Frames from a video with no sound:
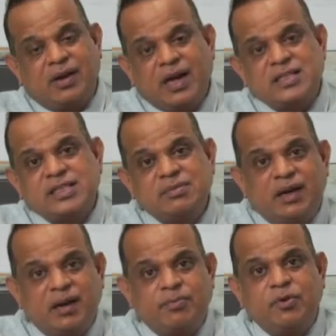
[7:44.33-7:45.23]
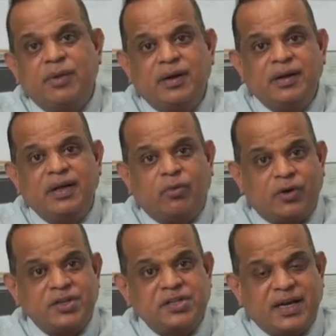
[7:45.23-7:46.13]
asthma, puberty, and body
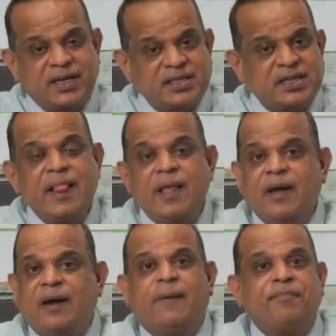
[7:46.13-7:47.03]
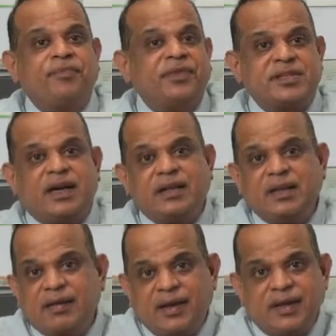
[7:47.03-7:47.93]
size. These are the
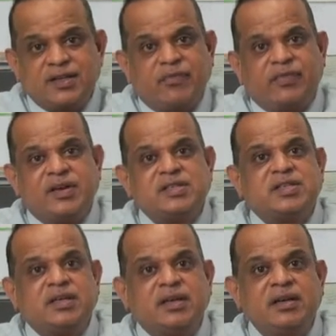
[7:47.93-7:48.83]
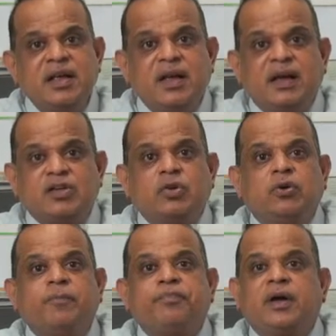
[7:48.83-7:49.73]
areas of concern. So
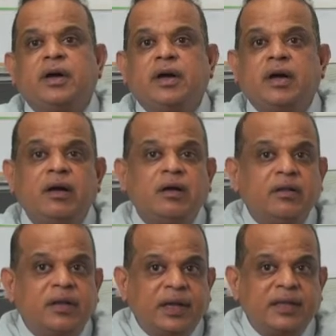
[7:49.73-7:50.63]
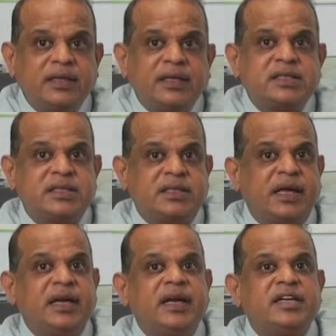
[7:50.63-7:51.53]
there
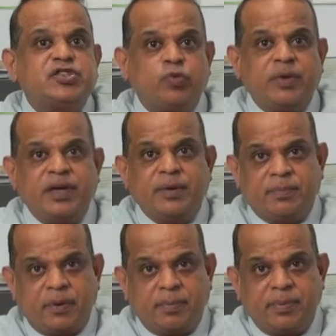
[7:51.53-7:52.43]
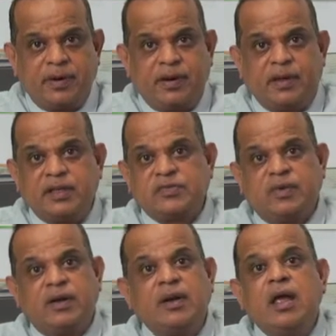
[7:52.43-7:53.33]
needs to be a proper this one,
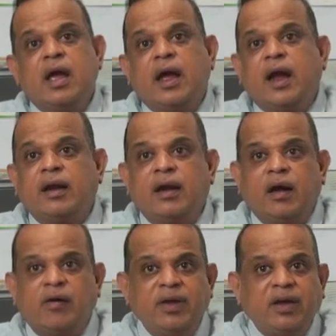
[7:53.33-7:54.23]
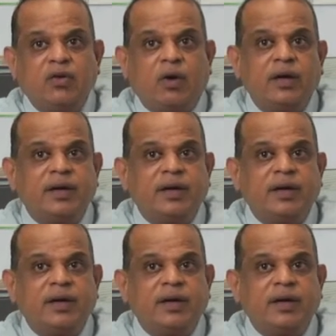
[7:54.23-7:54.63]
and we call it